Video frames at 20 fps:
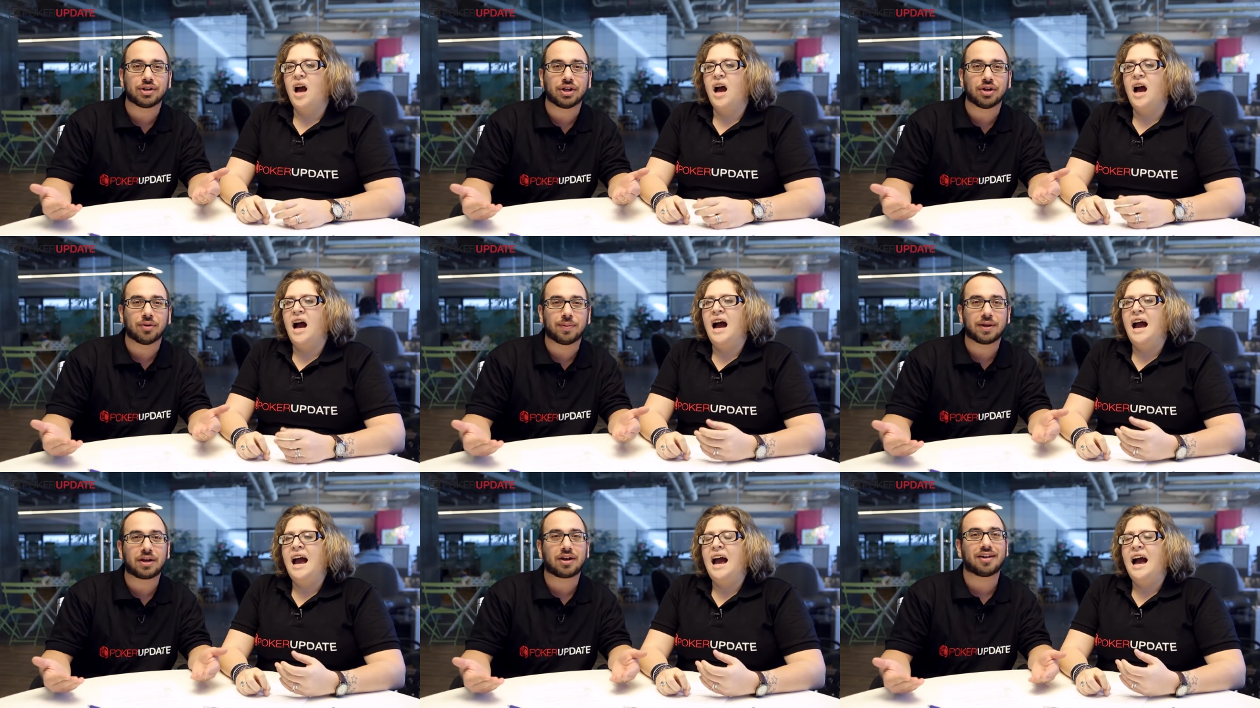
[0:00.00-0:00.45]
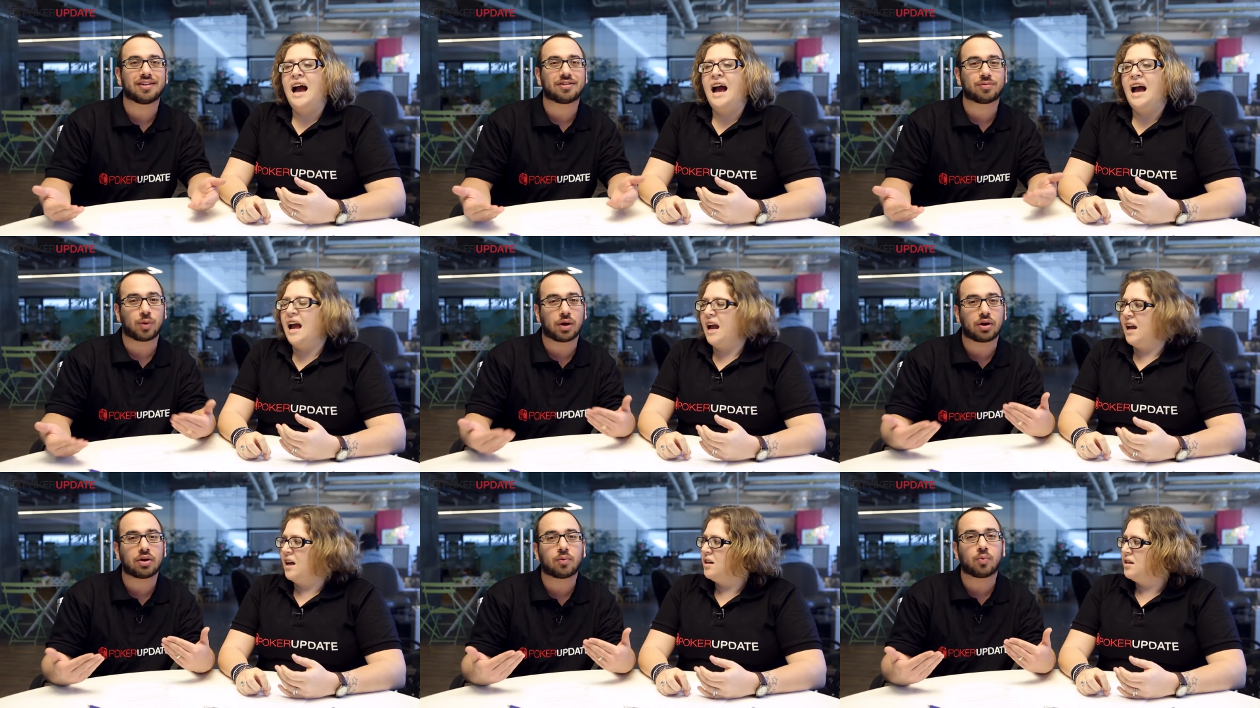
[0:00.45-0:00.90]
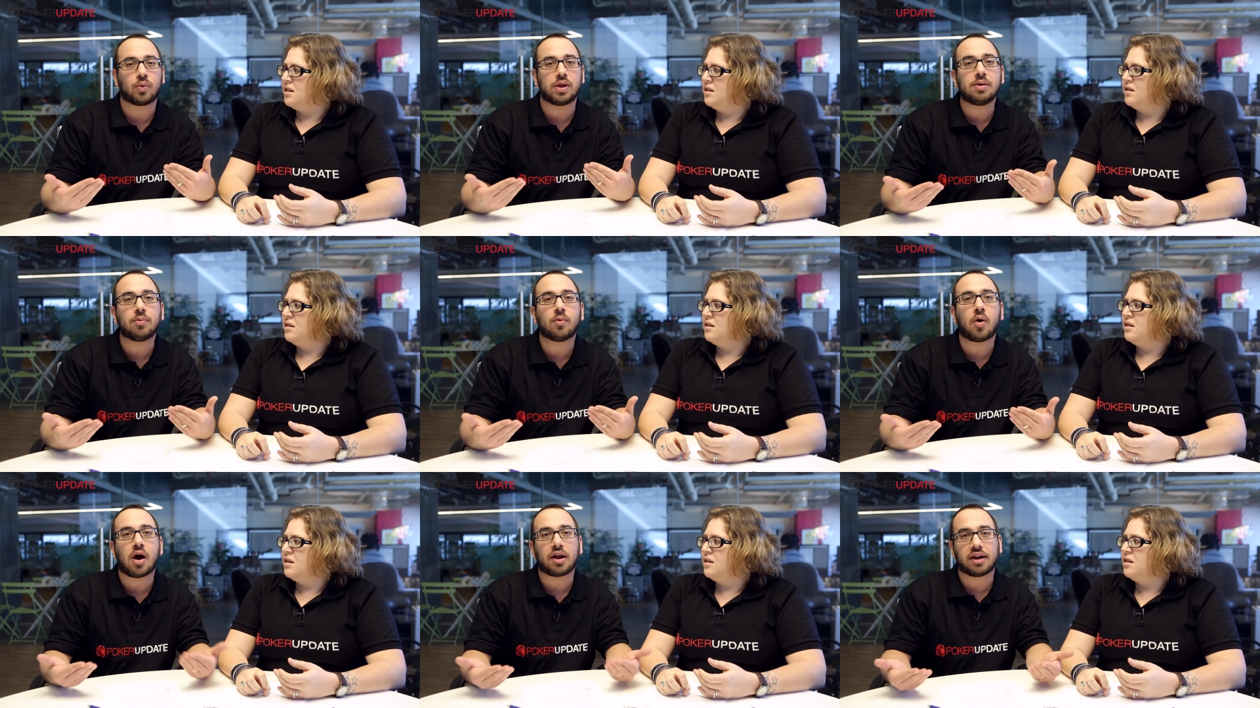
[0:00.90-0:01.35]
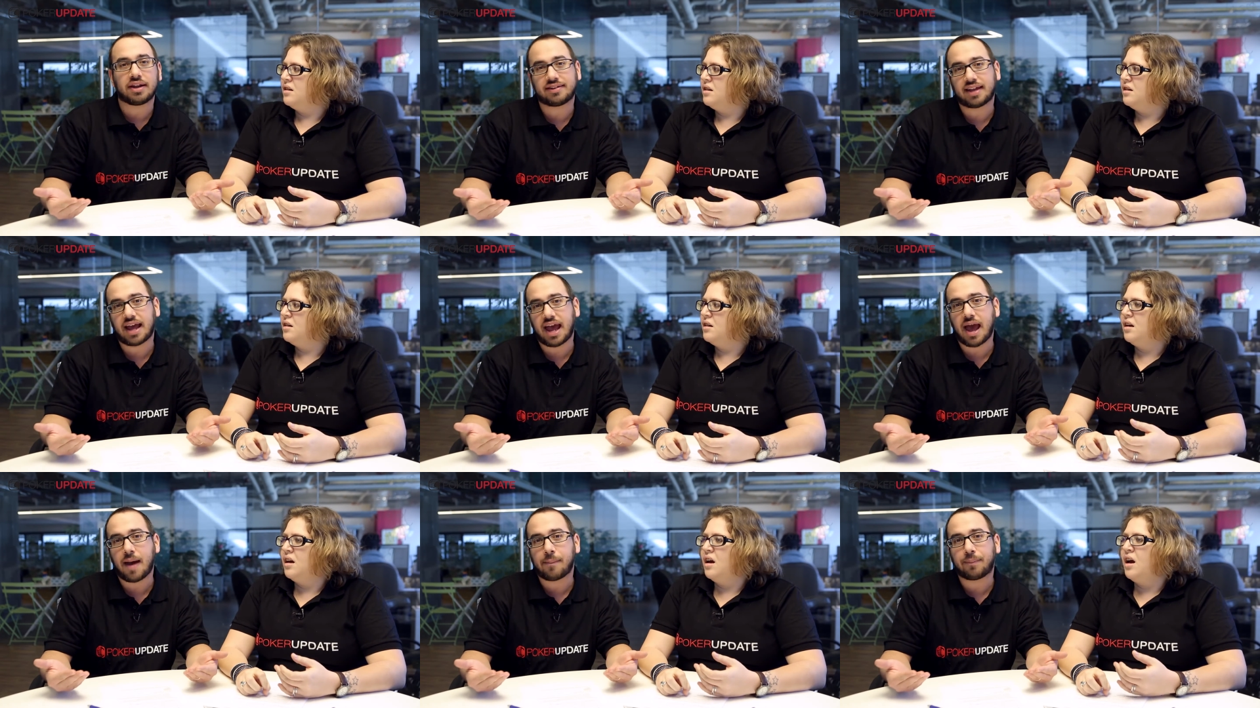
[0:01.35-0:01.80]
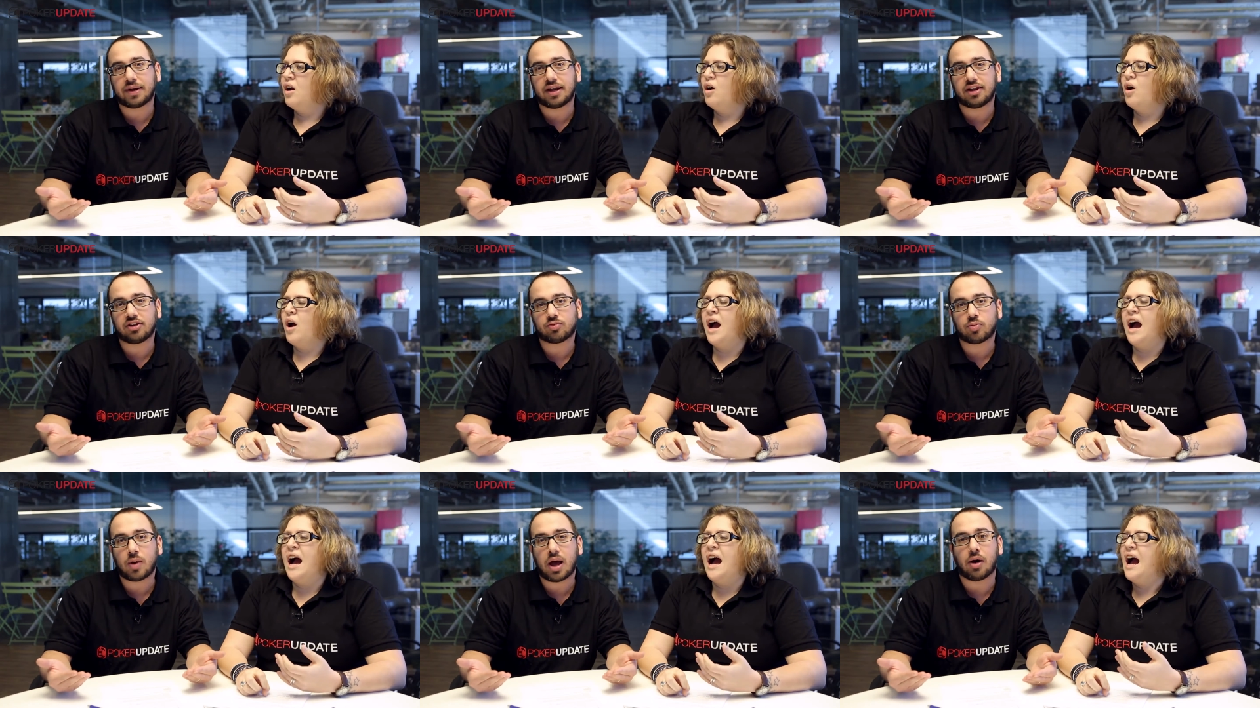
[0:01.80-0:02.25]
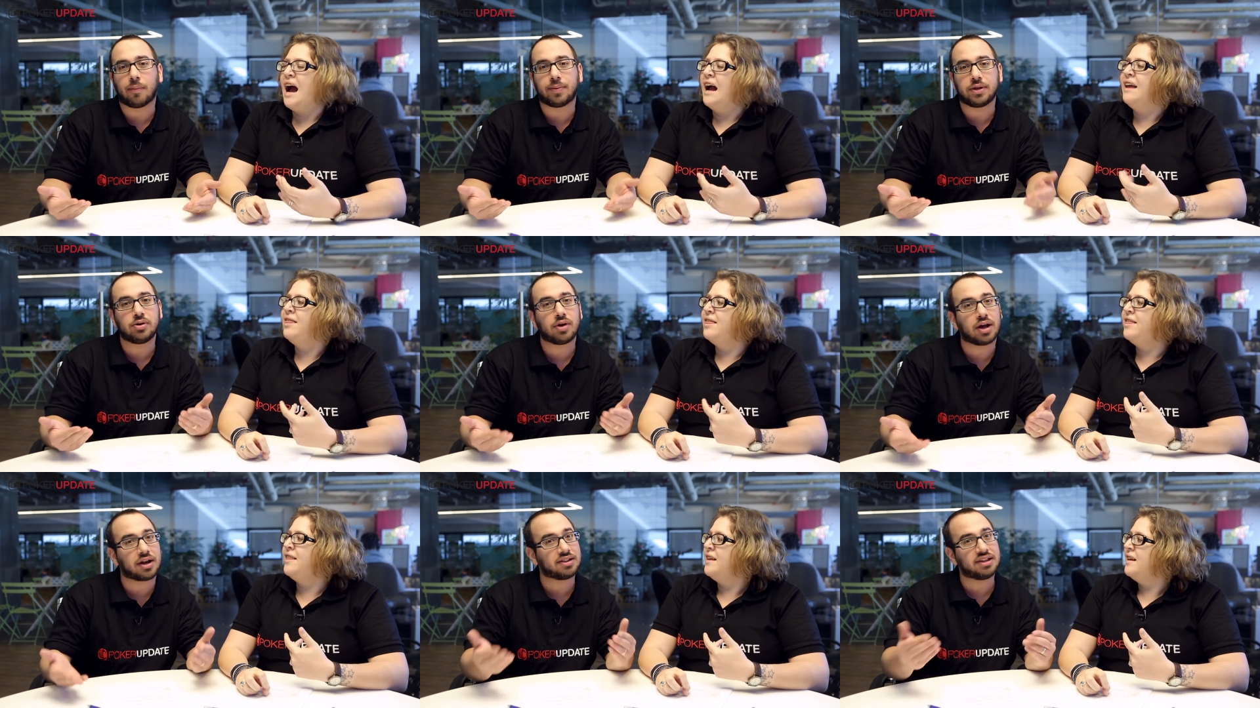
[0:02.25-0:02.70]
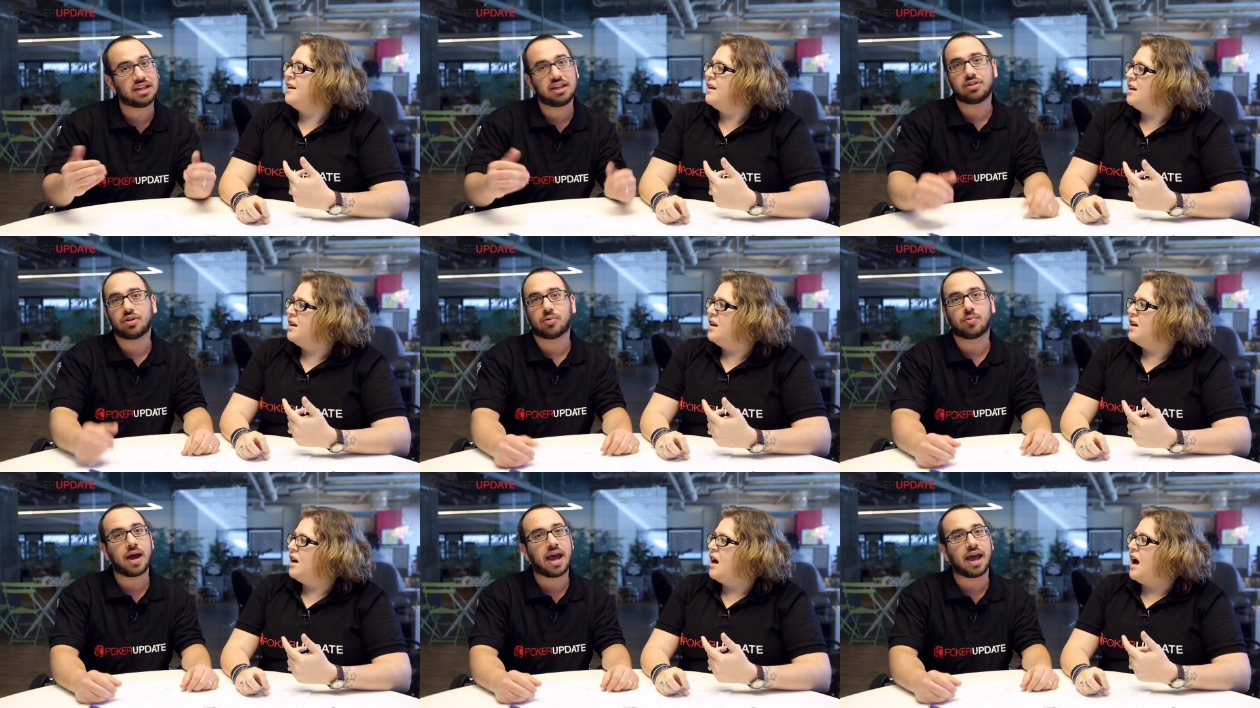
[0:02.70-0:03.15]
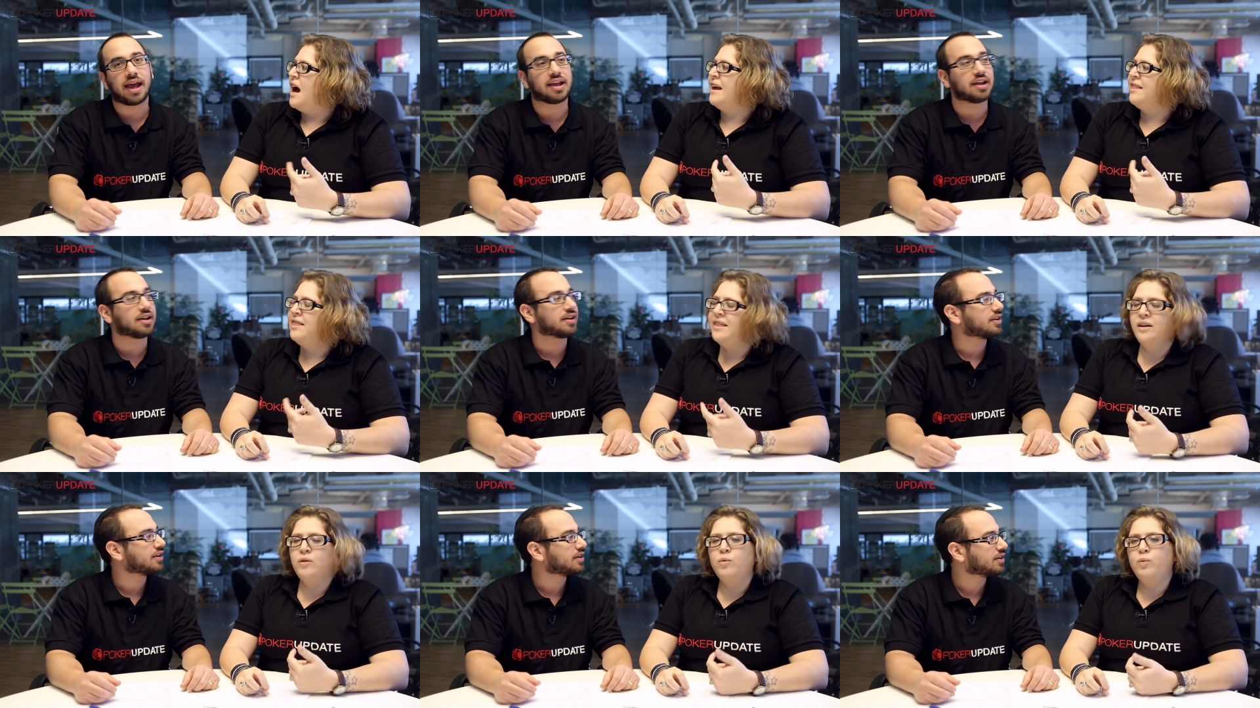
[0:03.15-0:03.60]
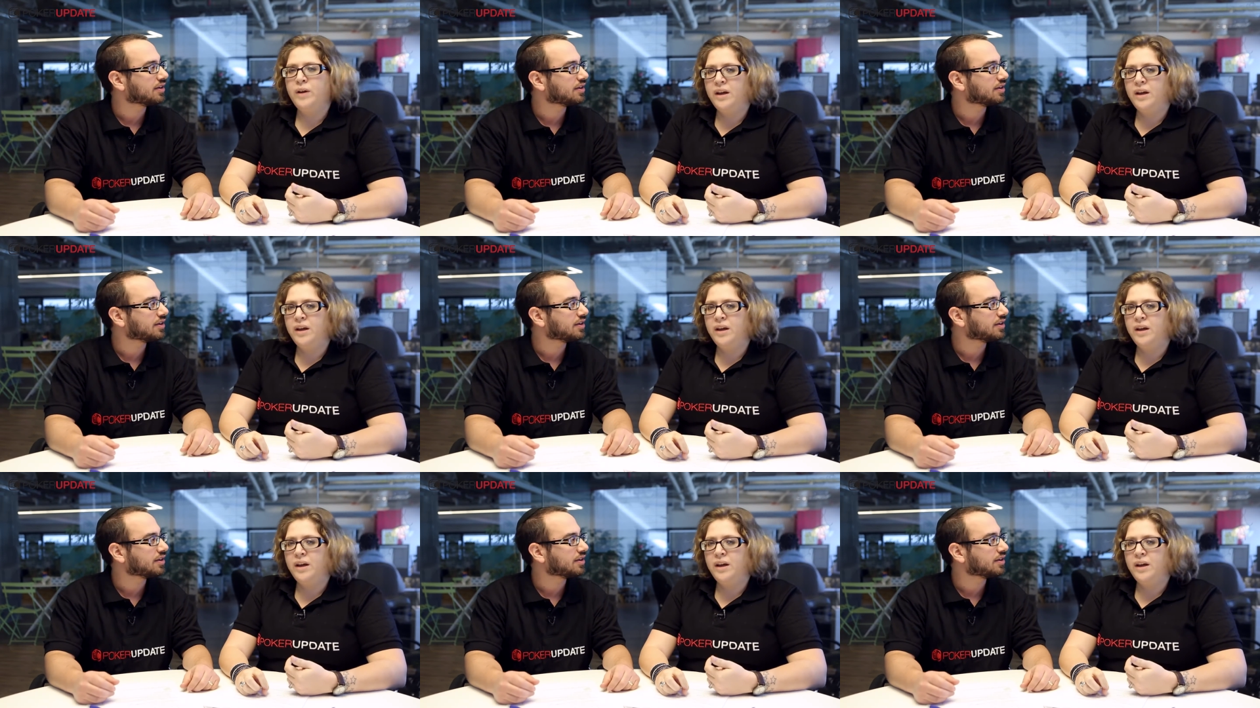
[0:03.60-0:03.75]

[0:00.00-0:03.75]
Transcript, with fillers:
Speaker 1: you because we want it to happen as well. You got to lead the way. I think